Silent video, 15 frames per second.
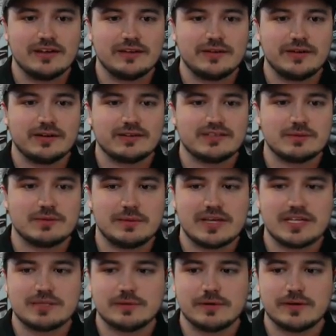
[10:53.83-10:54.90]
clear out some of the
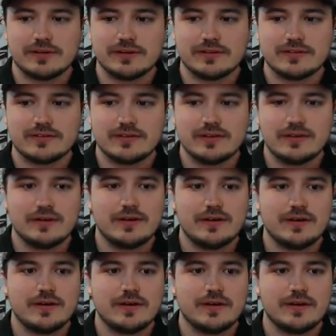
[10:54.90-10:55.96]
base spawns,
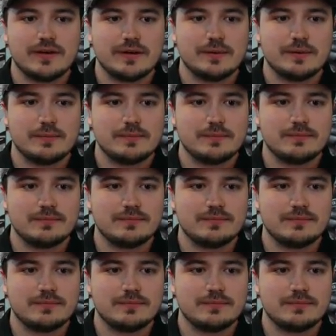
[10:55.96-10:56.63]
that